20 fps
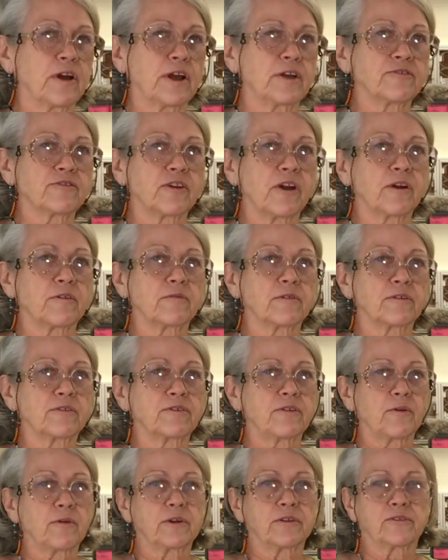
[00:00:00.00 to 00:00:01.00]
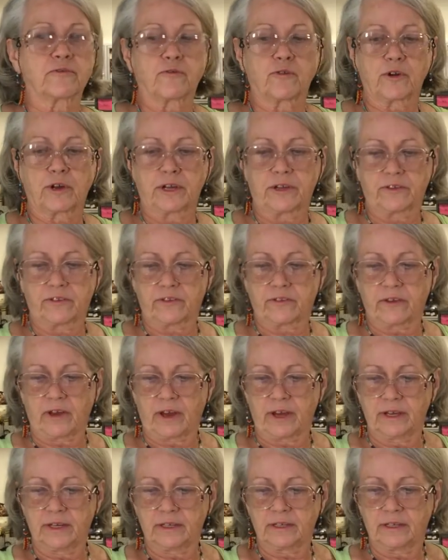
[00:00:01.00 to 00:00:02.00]
third eye chakra, so it's for
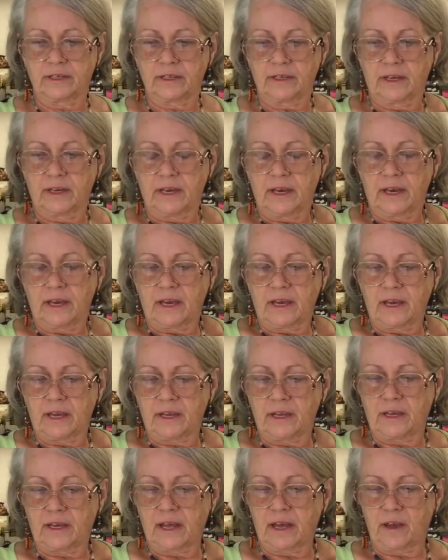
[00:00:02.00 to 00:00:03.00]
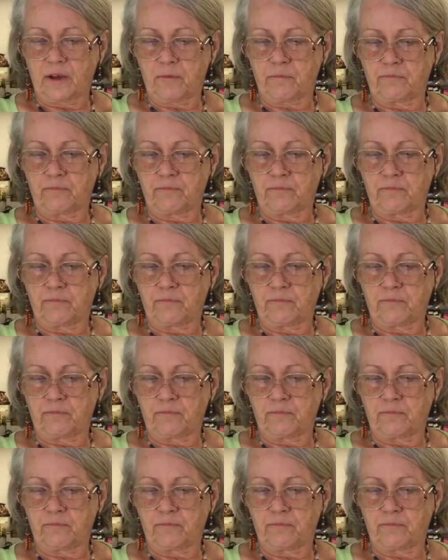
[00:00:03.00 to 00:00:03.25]
insight. It